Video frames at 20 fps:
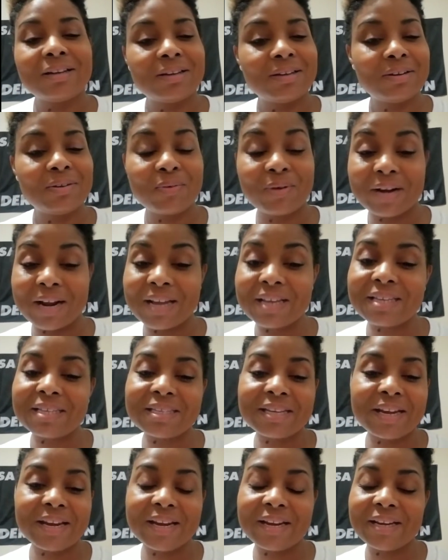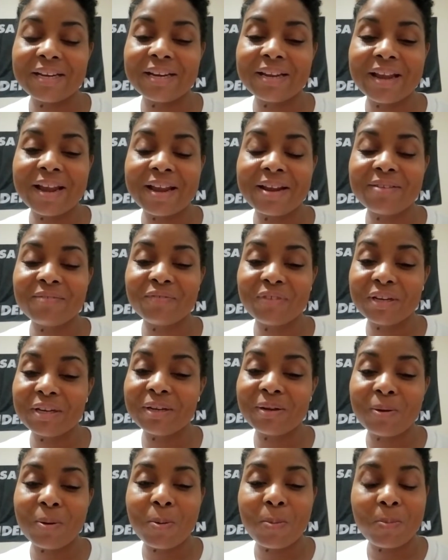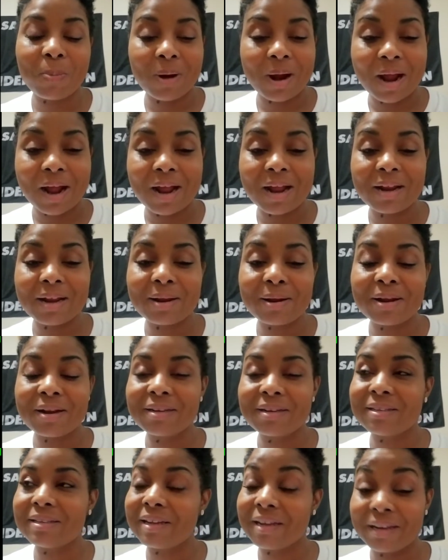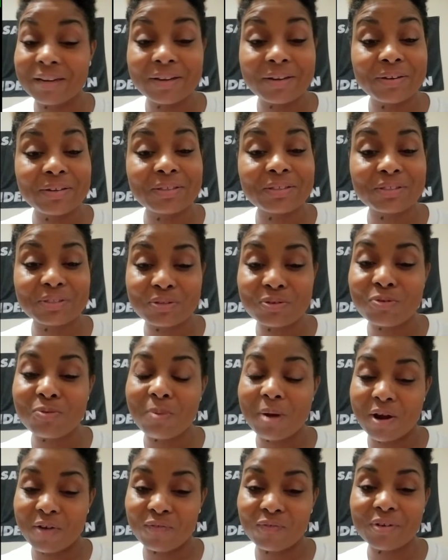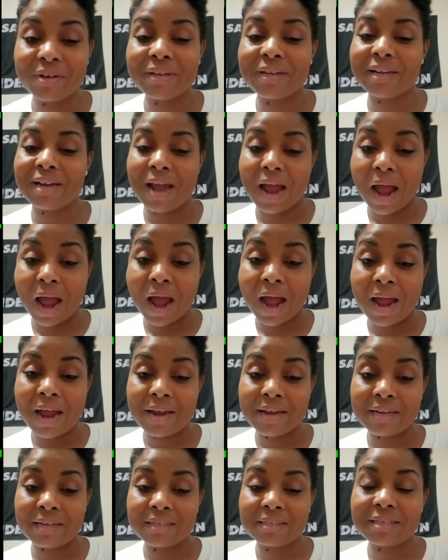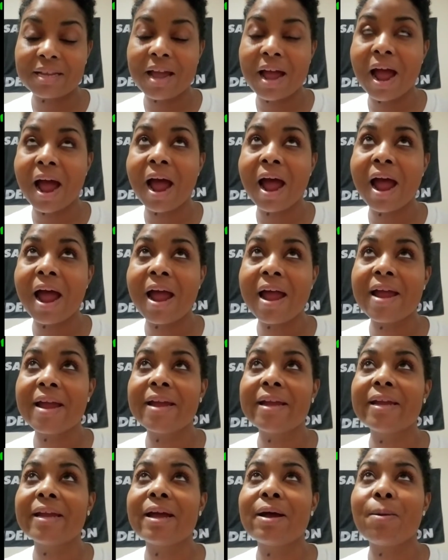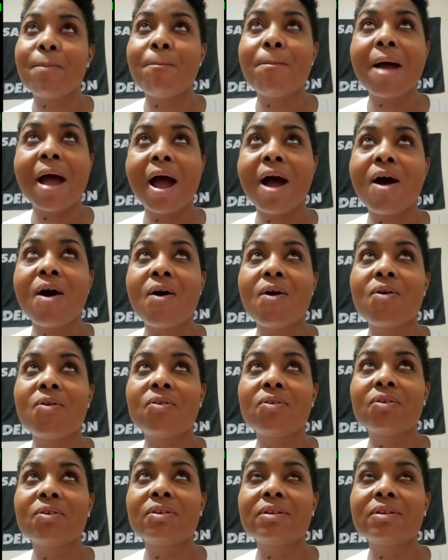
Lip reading: When I say that video brought tears to my freaking eyes, I about